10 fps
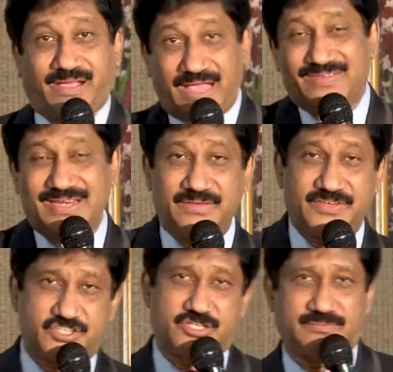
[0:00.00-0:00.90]
Heavenly
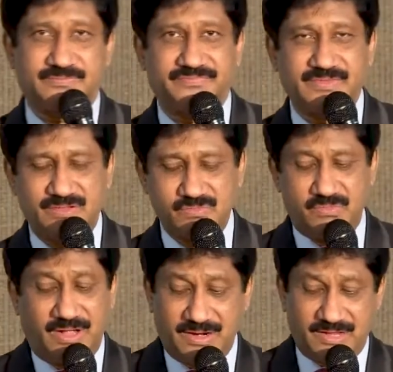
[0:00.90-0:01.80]
wisdom,
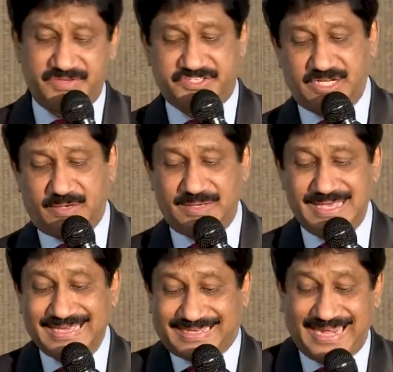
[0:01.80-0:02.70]
worldly wisdom,
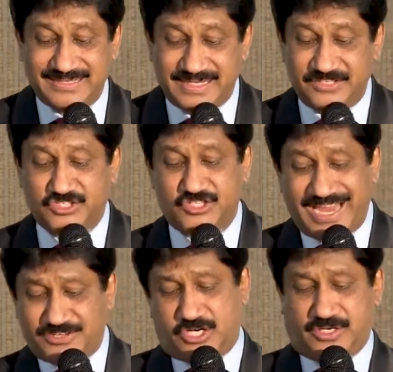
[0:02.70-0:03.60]
and then
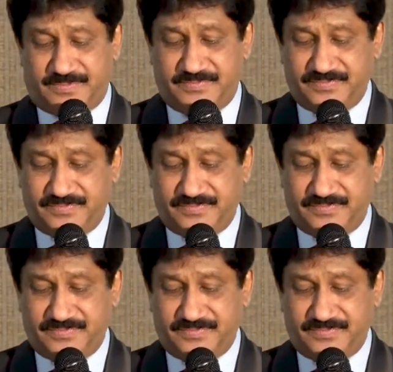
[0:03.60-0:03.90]
stature,